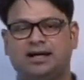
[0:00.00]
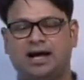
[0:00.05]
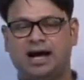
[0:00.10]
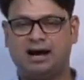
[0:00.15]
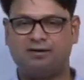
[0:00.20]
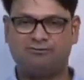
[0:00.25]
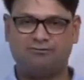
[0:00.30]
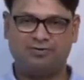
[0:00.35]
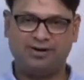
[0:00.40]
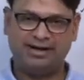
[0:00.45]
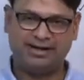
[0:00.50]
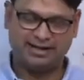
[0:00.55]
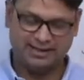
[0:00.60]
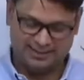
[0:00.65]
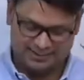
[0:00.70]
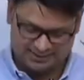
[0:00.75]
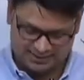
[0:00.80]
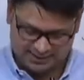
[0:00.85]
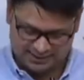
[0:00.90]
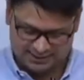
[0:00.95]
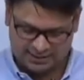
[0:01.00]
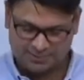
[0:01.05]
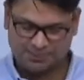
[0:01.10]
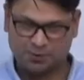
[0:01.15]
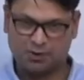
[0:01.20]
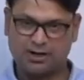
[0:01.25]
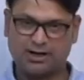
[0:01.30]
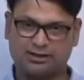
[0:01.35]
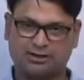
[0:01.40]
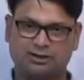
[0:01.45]
every culture is a
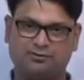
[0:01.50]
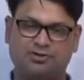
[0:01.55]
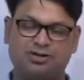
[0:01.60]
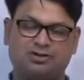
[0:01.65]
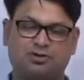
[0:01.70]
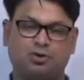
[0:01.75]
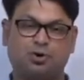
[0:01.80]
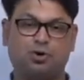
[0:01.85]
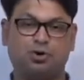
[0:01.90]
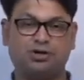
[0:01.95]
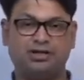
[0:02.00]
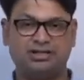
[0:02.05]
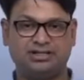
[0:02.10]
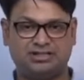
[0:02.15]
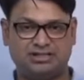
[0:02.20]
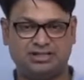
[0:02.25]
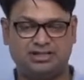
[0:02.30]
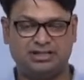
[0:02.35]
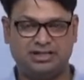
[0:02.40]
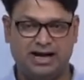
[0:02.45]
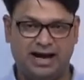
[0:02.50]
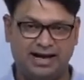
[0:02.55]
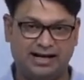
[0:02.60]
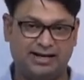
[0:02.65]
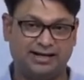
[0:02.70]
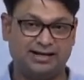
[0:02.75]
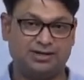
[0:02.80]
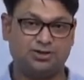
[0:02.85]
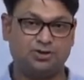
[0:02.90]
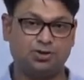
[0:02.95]
product of its own history, and
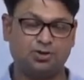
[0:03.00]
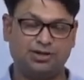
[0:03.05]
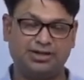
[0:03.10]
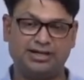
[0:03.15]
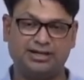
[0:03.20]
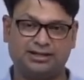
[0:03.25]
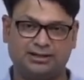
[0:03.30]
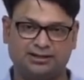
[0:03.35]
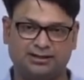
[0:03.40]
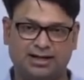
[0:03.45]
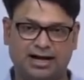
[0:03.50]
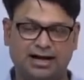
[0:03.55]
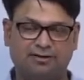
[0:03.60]
it is unique,